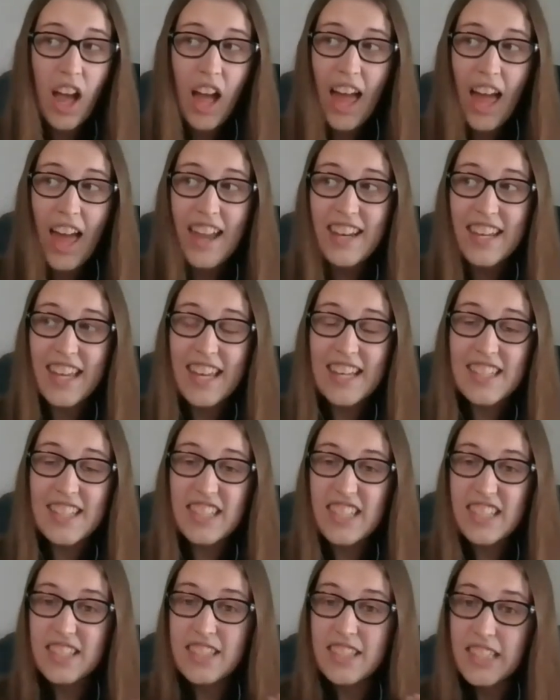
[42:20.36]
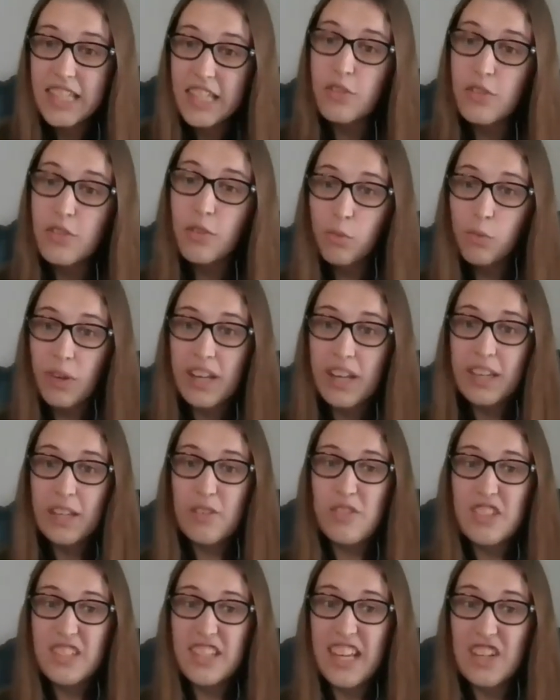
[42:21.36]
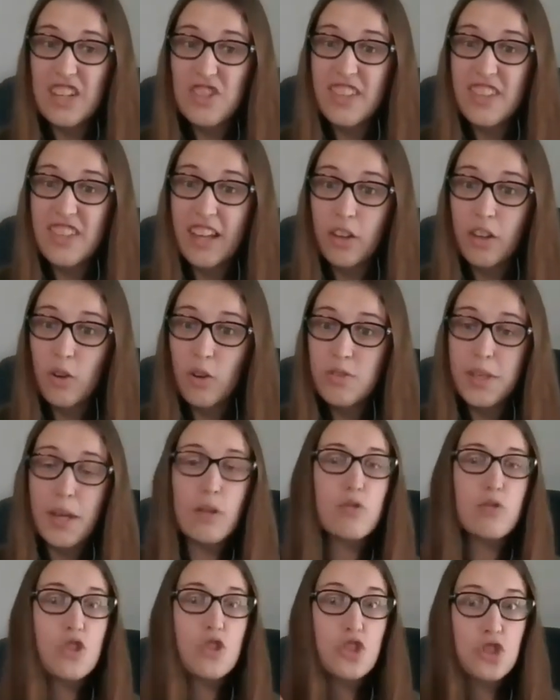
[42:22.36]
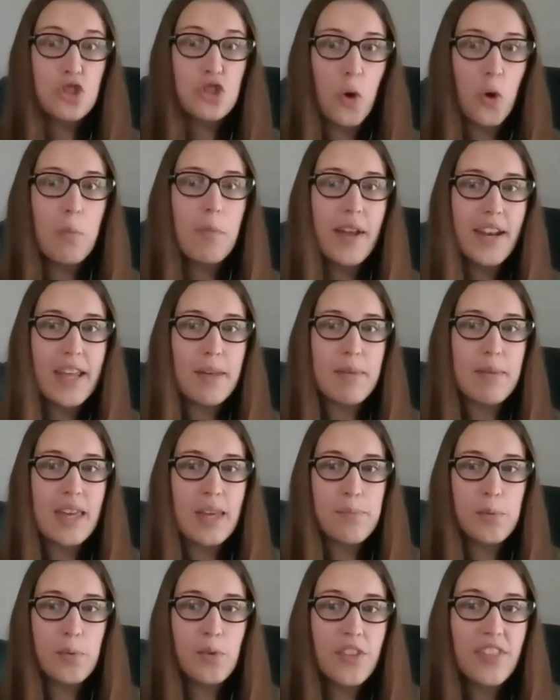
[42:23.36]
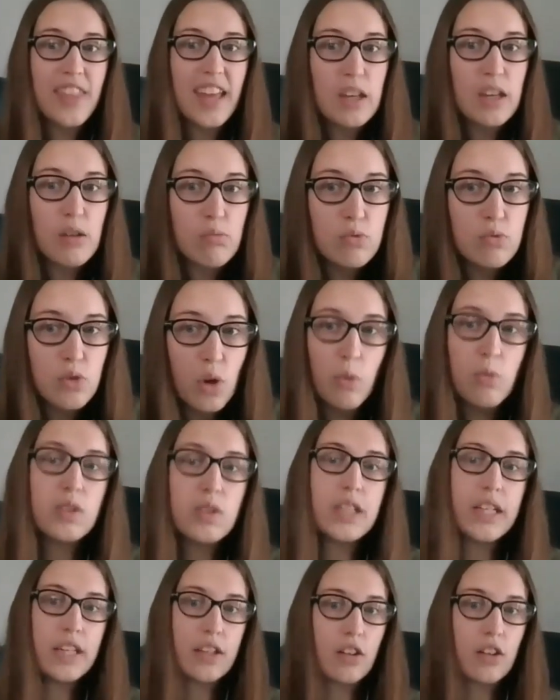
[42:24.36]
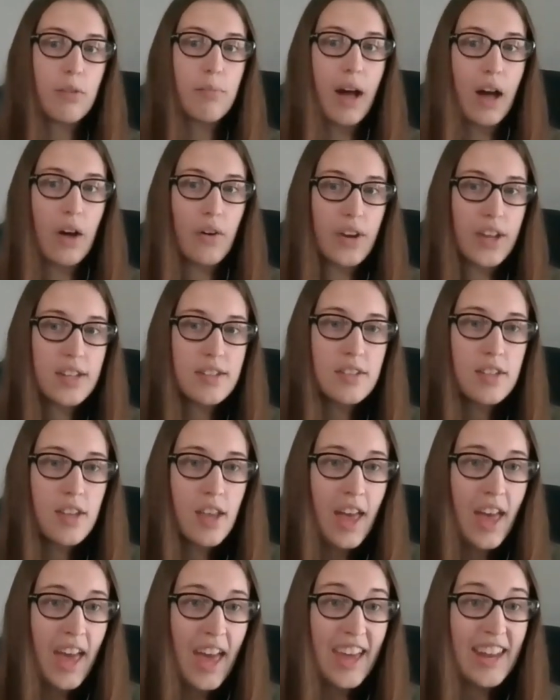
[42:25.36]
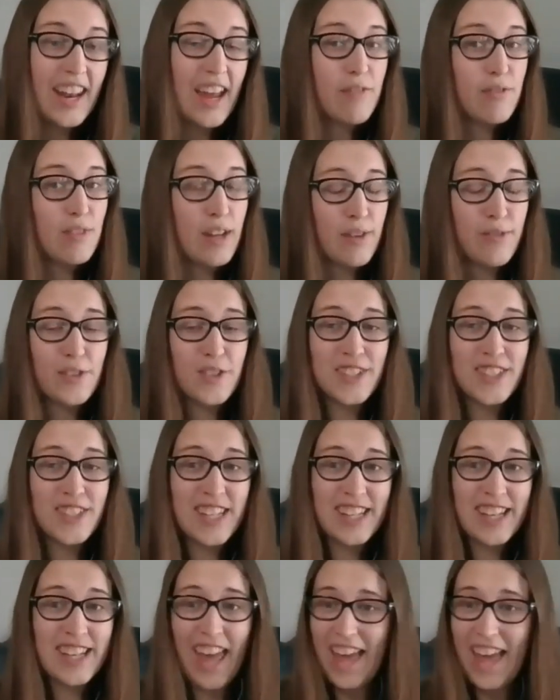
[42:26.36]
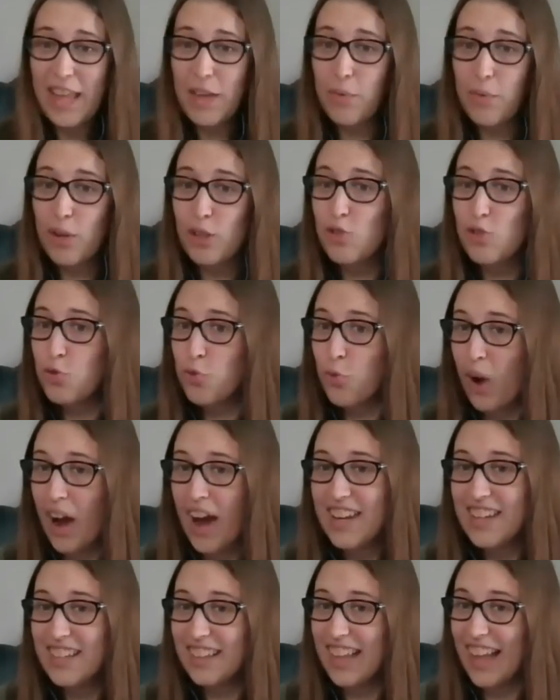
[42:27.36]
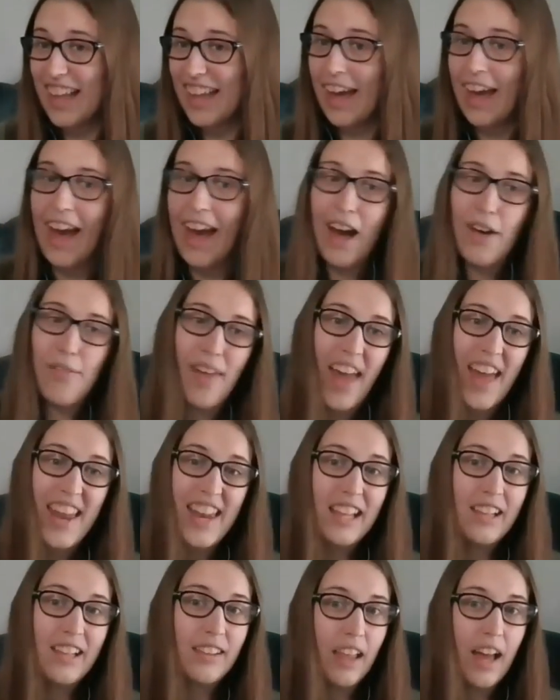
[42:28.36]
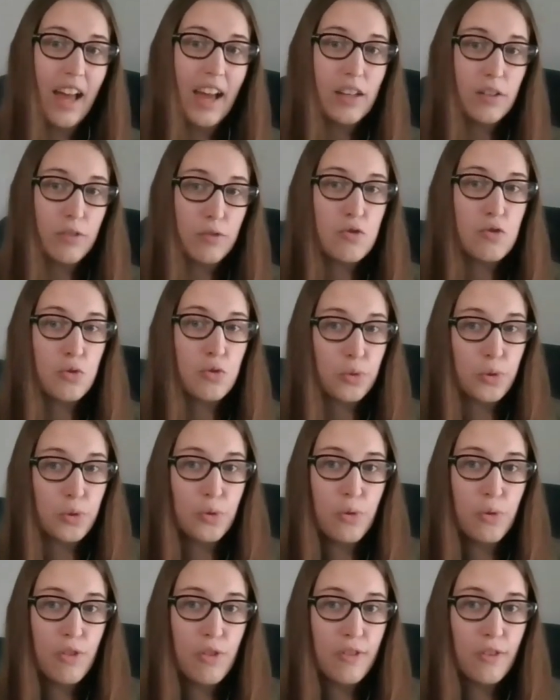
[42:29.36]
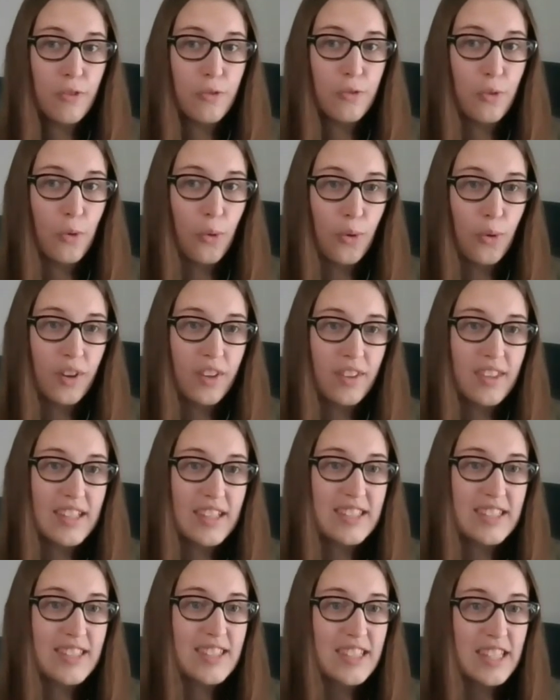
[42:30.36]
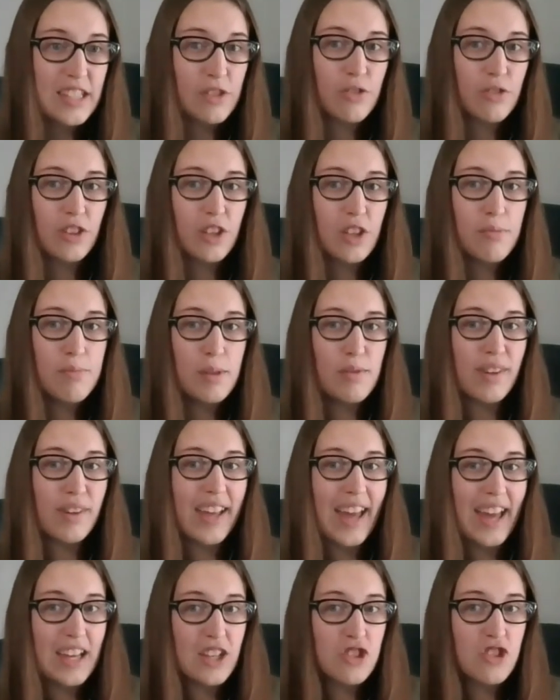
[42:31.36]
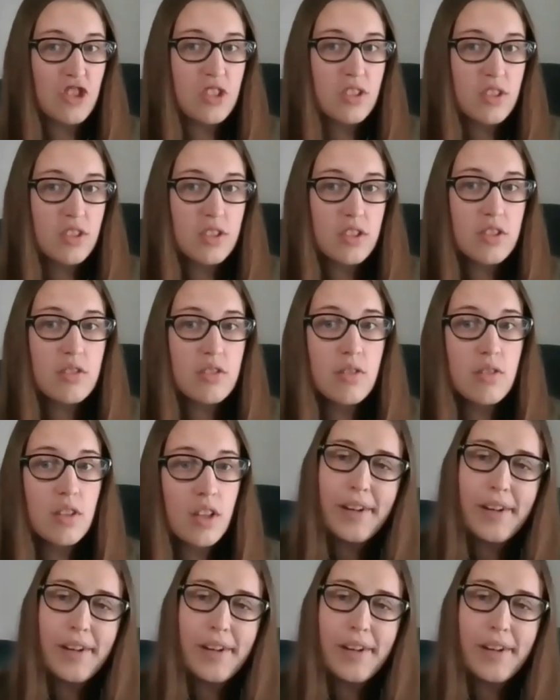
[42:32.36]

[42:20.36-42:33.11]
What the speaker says: And he has this secret radio station that goes out to so many people that you don't hear about it. And I've never seen anyone try to have any line of truth for these secret communications.